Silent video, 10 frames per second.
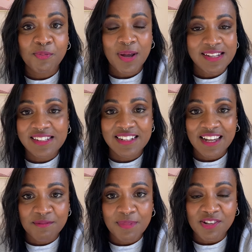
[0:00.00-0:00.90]
waist and
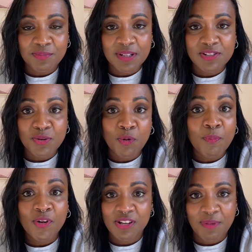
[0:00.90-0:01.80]
hip measurements or
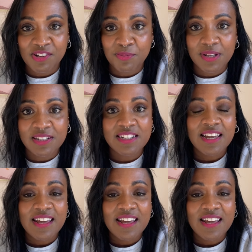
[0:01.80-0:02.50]
body measurements.